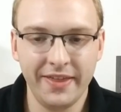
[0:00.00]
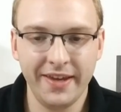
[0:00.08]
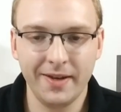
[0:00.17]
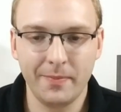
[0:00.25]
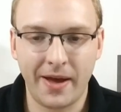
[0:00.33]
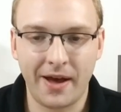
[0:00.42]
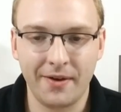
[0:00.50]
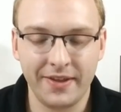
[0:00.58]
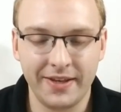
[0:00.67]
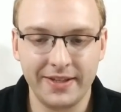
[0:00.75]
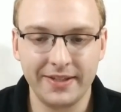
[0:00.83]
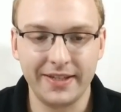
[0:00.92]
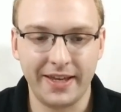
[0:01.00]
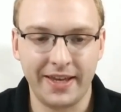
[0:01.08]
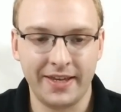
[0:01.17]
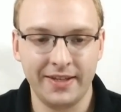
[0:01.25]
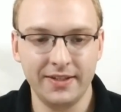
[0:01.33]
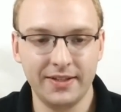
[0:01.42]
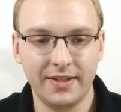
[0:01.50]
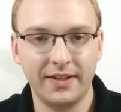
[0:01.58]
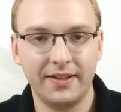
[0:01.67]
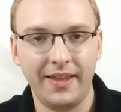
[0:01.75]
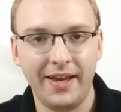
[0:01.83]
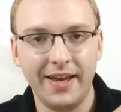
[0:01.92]
thing about these is,
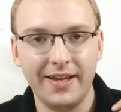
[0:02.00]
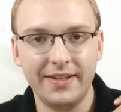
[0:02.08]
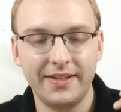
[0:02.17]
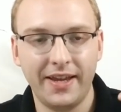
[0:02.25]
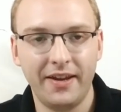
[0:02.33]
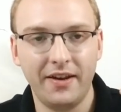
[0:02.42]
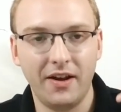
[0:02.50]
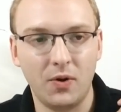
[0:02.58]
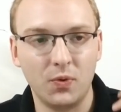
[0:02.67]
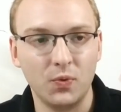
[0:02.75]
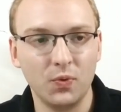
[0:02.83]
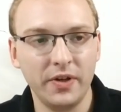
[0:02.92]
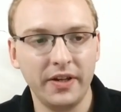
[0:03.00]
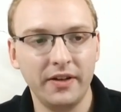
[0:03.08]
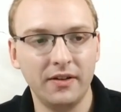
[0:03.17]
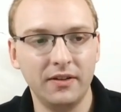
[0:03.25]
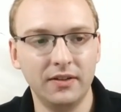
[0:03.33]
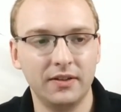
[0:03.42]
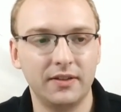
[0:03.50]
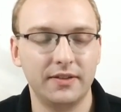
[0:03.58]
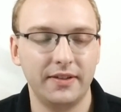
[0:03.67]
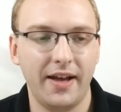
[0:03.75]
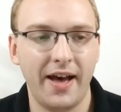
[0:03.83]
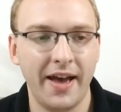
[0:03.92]
like I said, a real
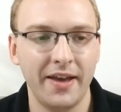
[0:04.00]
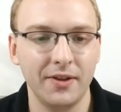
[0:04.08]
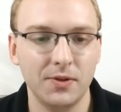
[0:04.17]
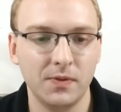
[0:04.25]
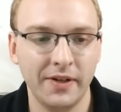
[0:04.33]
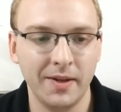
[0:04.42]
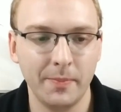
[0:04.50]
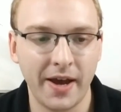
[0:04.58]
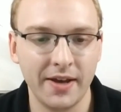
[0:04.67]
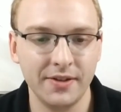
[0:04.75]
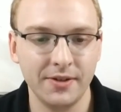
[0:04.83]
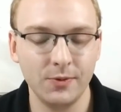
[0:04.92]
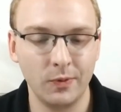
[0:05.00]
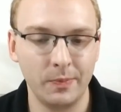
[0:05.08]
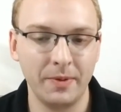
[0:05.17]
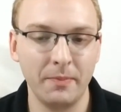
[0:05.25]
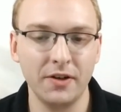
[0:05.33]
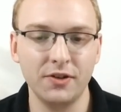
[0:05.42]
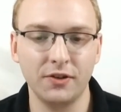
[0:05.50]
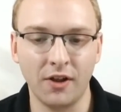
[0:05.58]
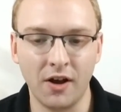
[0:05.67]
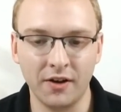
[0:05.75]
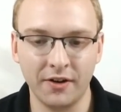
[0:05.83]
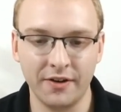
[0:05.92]
IELTS reading passage would be much
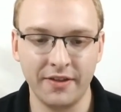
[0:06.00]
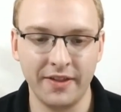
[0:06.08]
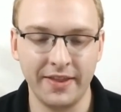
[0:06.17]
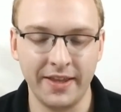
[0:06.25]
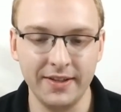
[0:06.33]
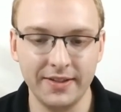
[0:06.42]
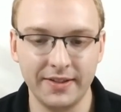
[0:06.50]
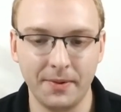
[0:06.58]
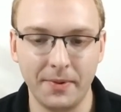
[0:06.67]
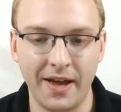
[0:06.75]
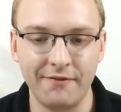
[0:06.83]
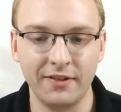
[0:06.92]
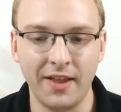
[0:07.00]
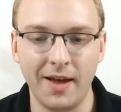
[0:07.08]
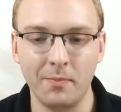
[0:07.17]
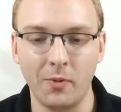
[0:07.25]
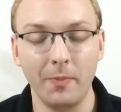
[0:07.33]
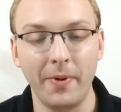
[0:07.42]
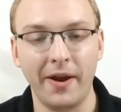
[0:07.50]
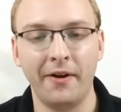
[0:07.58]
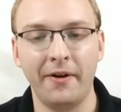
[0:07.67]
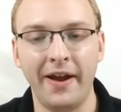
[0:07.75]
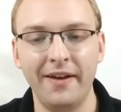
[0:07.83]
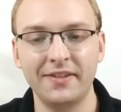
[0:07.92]
longer than this. It would have a lot more
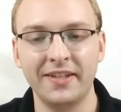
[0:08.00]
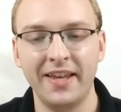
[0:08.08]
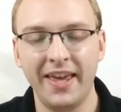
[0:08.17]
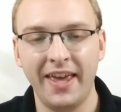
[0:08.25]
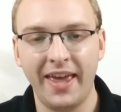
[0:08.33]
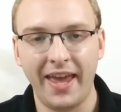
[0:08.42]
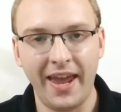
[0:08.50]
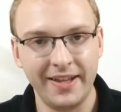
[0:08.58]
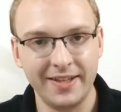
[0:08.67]
paragraphs, and